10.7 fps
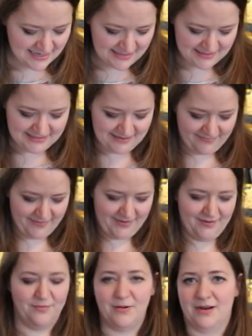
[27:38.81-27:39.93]
and stuff
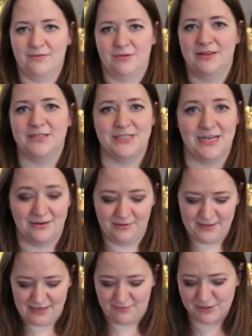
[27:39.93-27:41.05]
for what I want this channel to
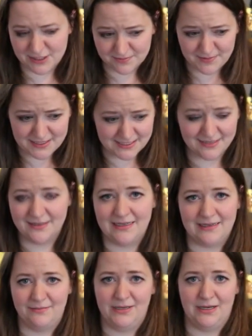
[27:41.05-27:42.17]
be, which is basically,